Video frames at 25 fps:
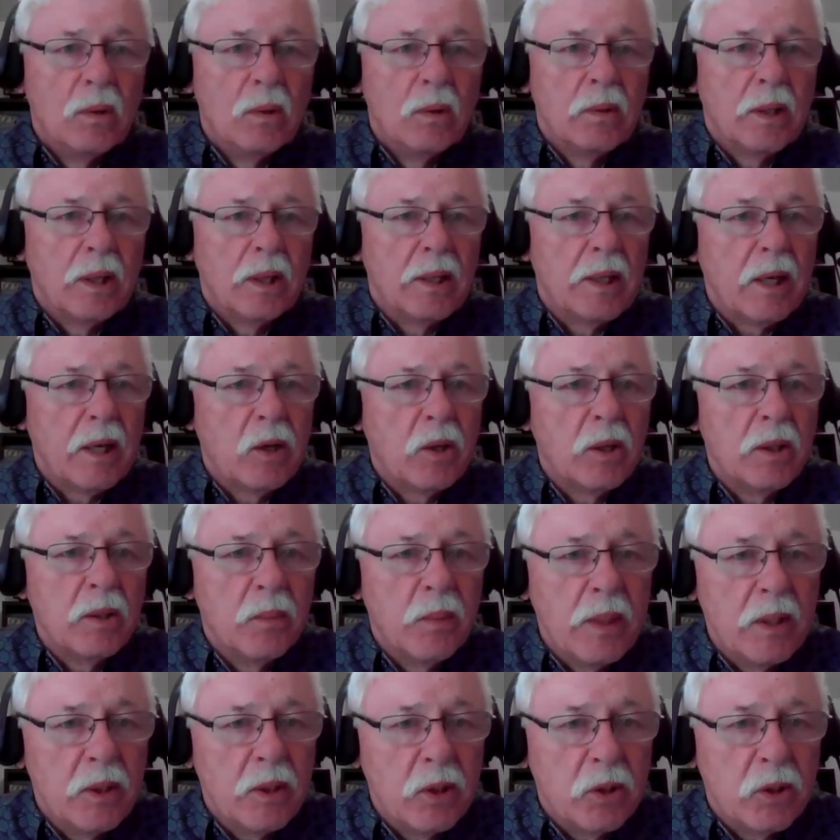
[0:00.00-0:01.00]
that they
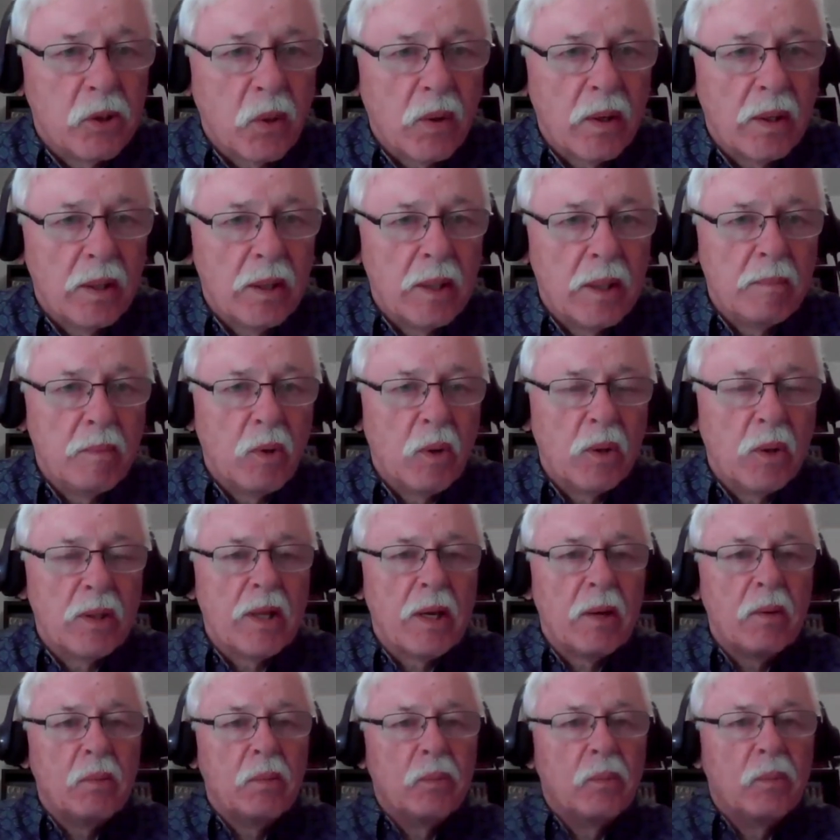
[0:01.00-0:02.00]
couldn't read the Torah anymore,
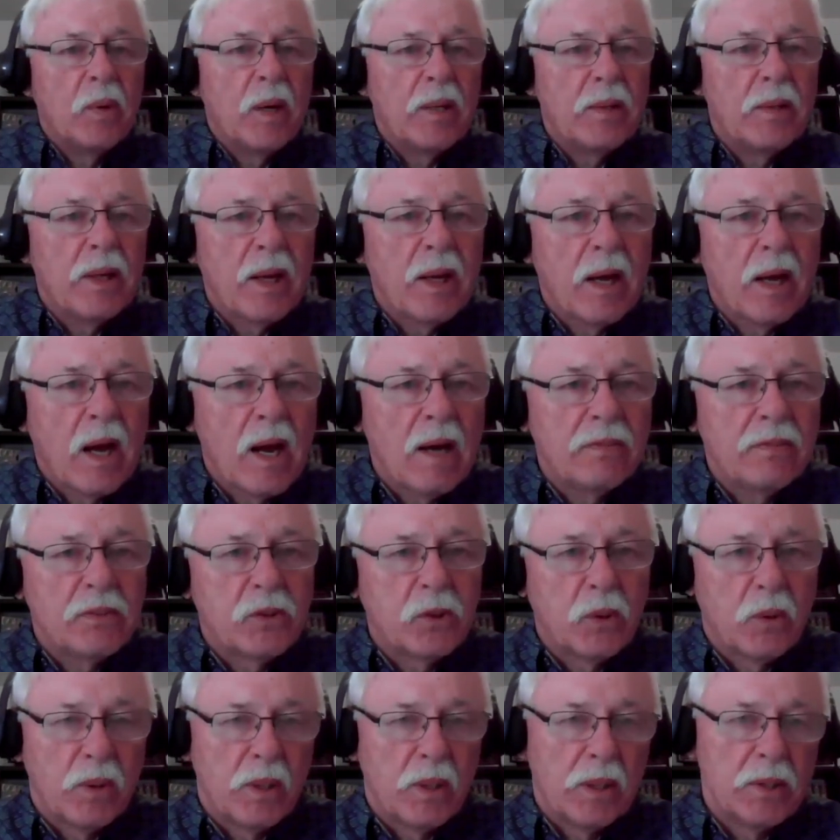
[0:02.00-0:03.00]
they read the half
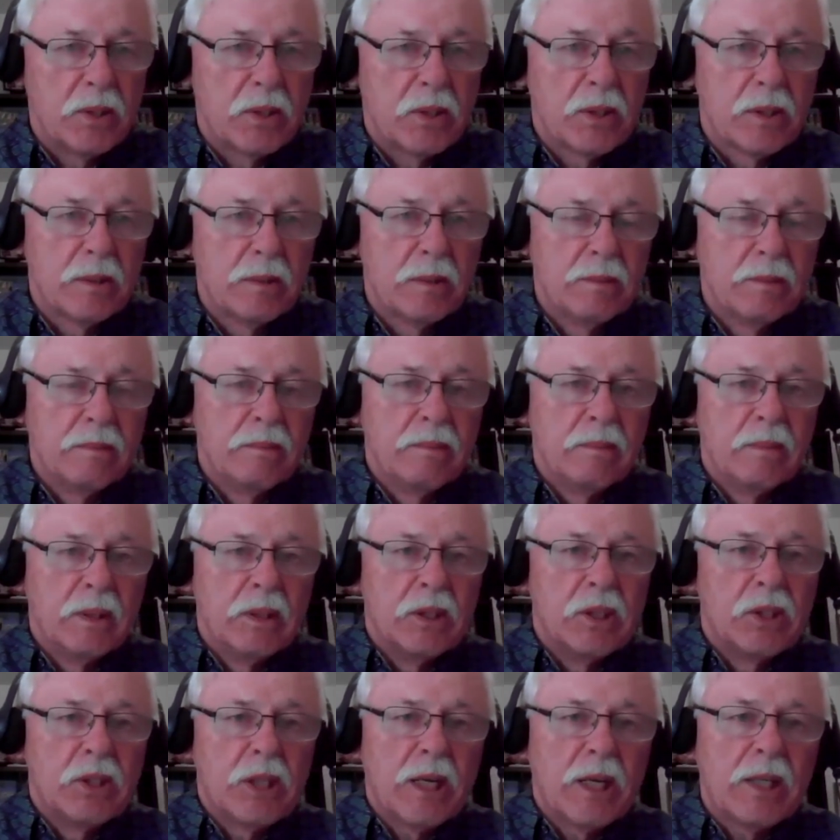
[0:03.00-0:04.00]
Torahs,
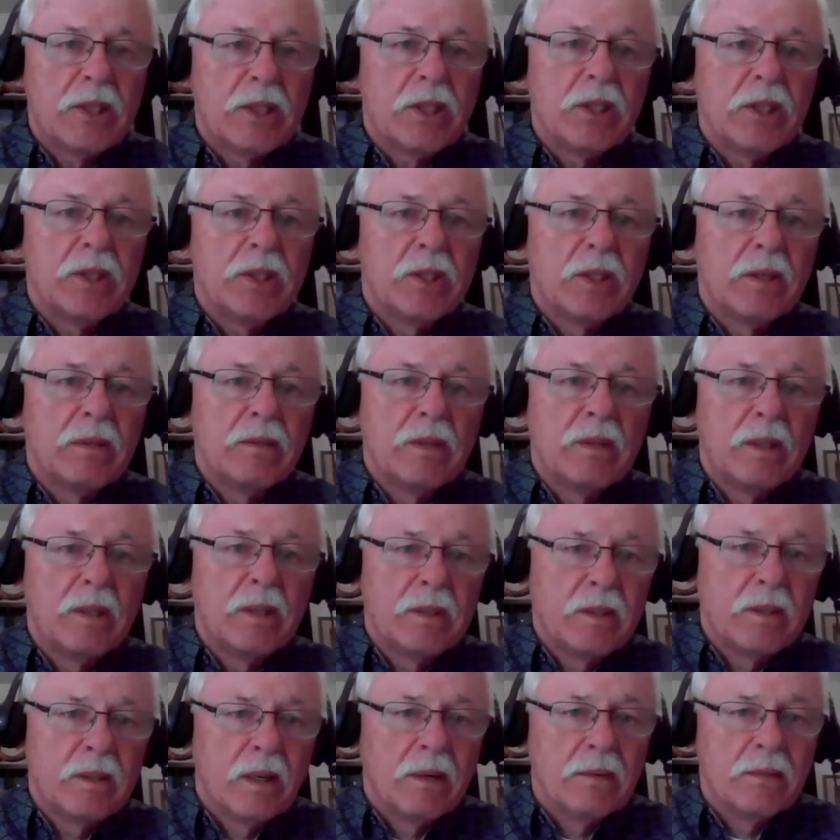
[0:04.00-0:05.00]
sections of
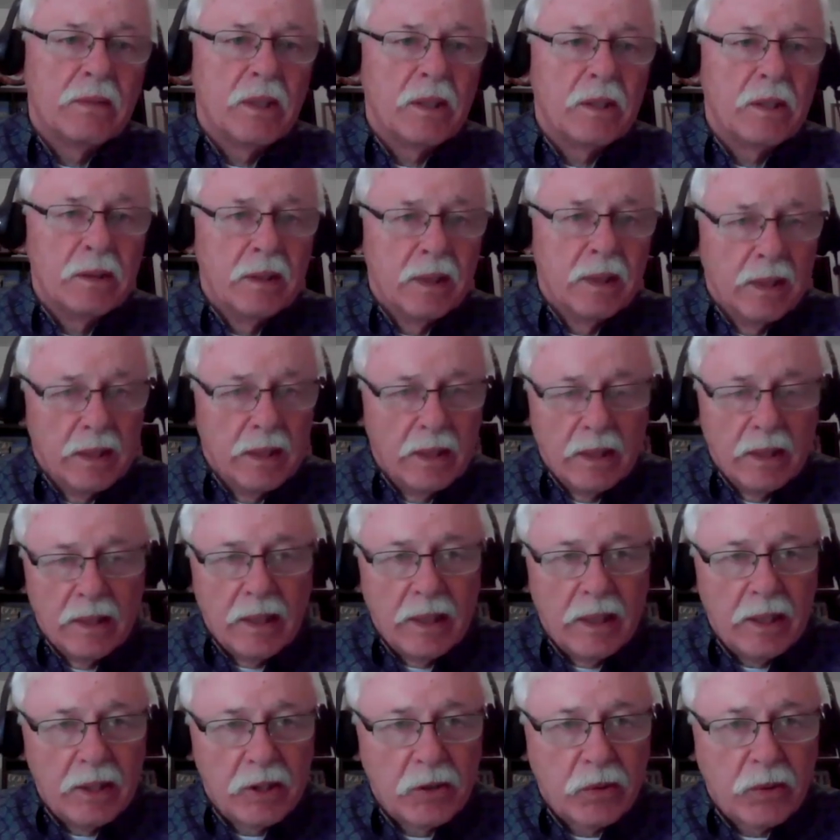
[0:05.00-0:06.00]
the
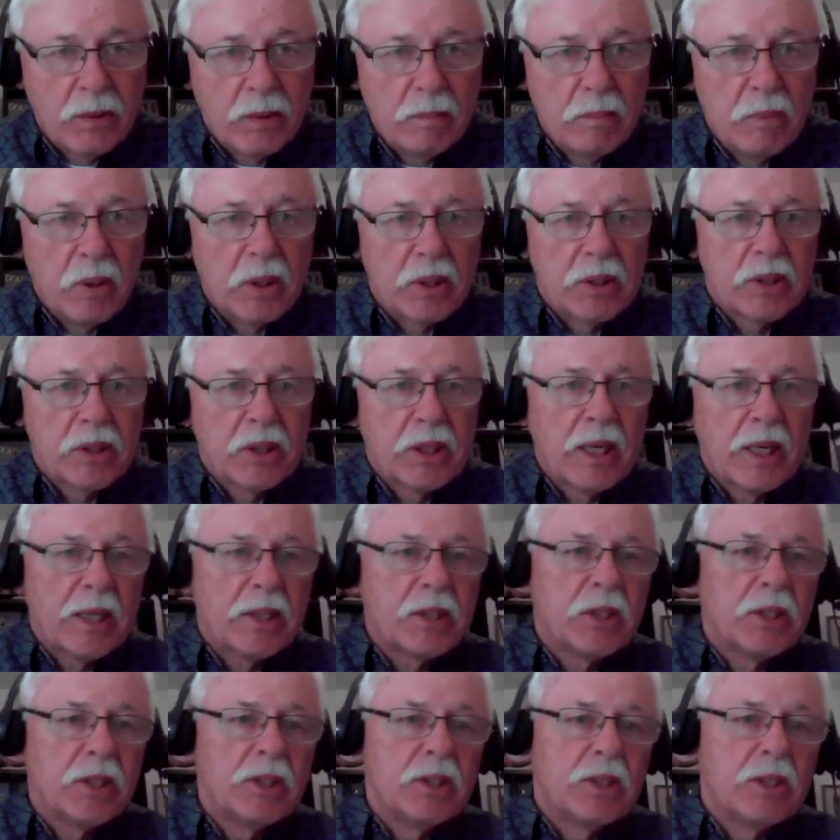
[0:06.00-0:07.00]
history books,
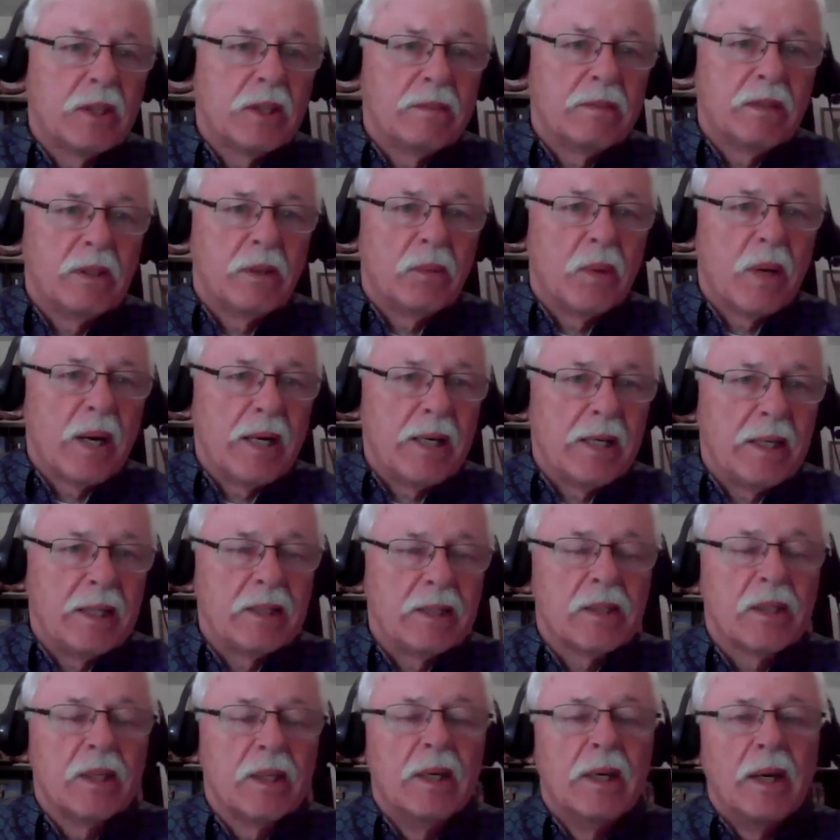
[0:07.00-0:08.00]
sections of the
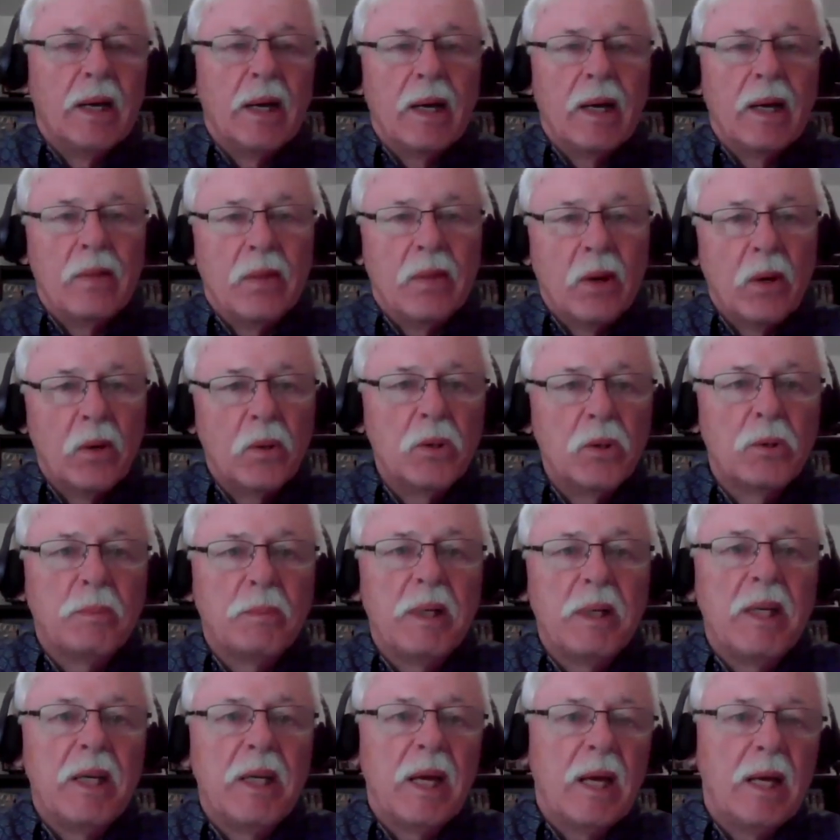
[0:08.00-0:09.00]
writings, and those
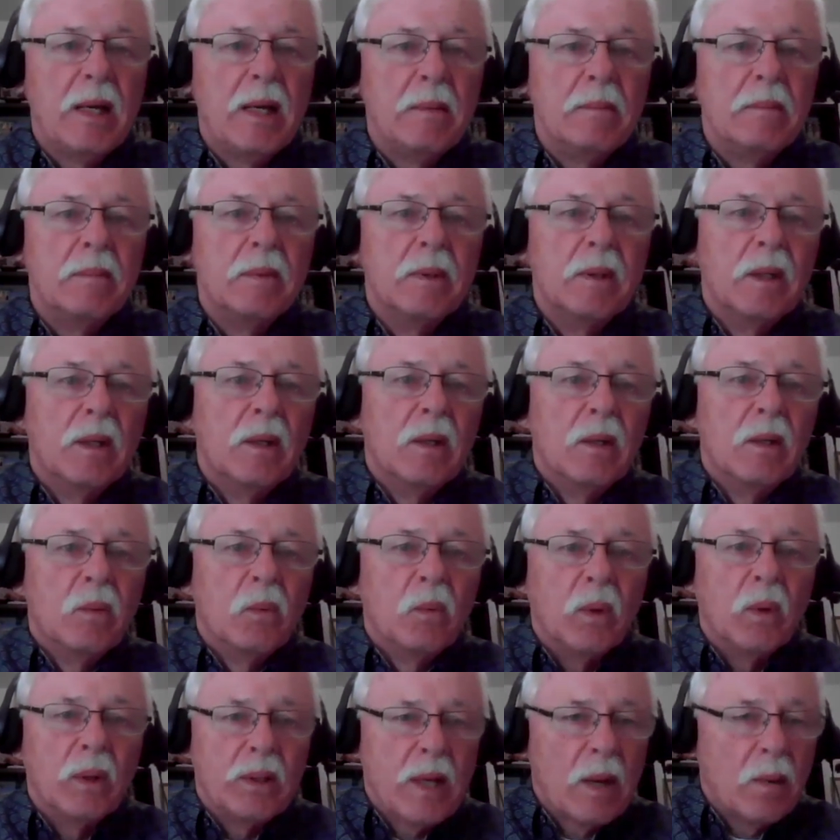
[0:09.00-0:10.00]
became
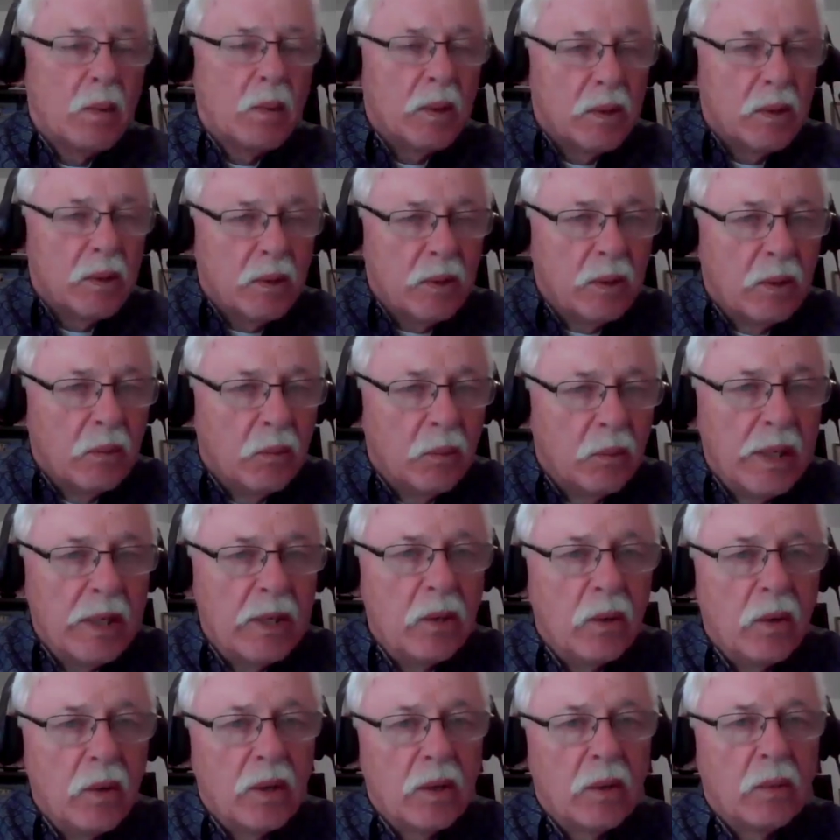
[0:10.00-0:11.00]
what they would
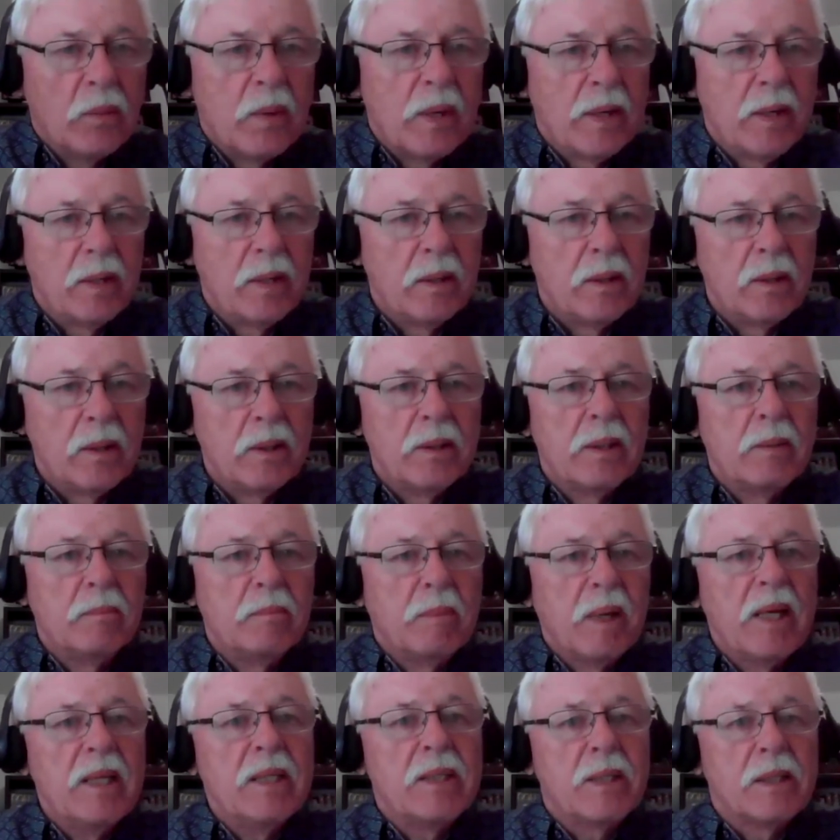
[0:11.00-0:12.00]
read on a regular
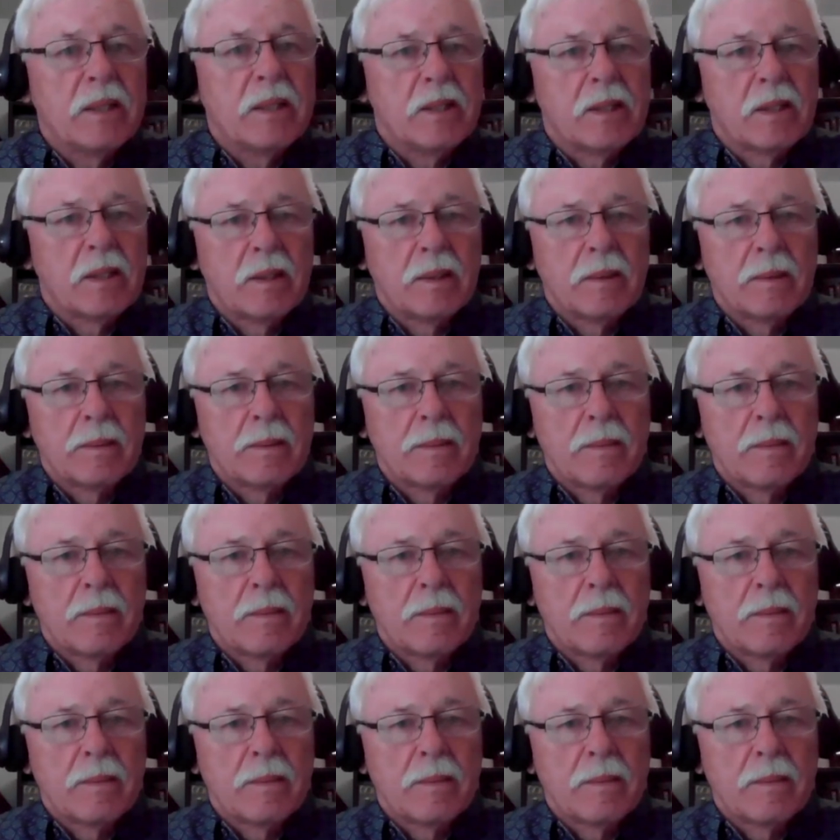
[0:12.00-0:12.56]
basis.